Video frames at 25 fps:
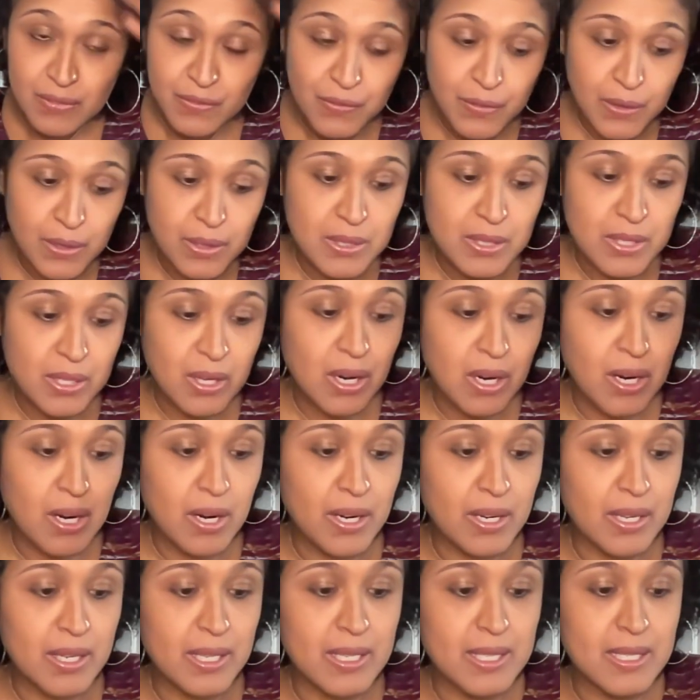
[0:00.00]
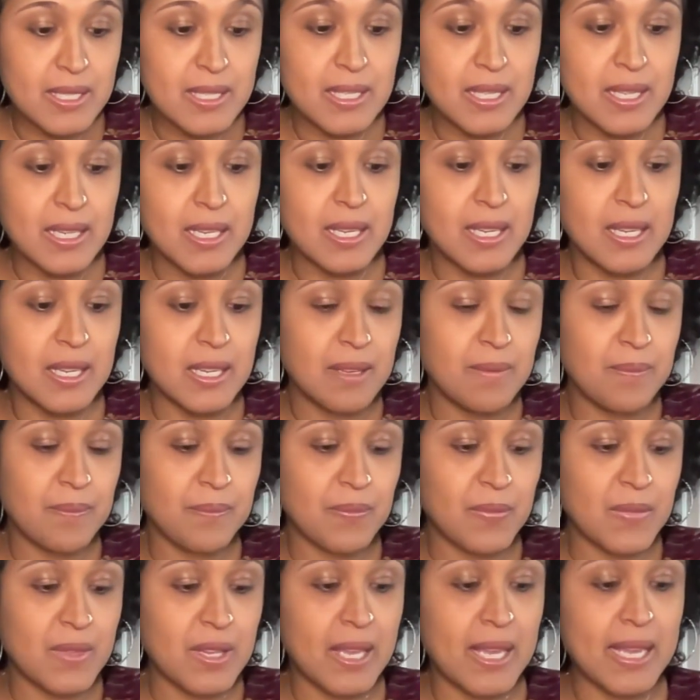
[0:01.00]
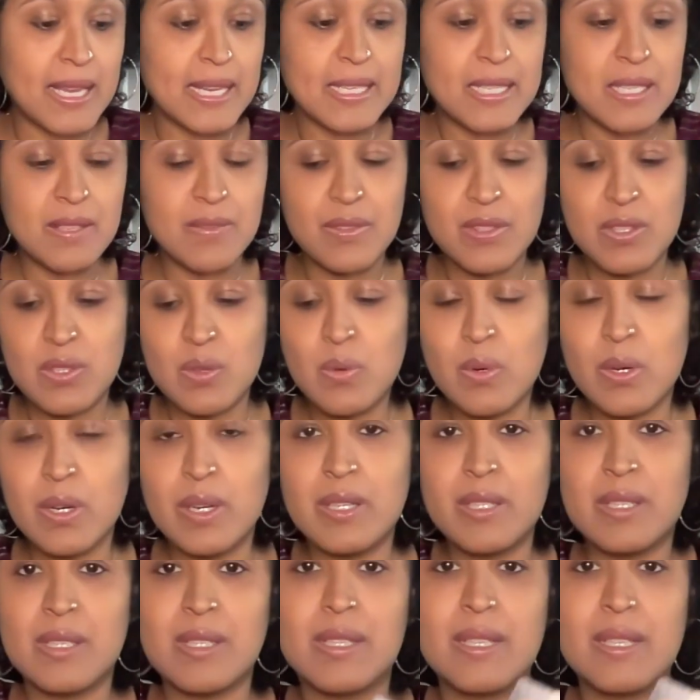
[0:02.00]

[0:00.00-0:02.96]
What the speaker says: first card is the Ace of Swords.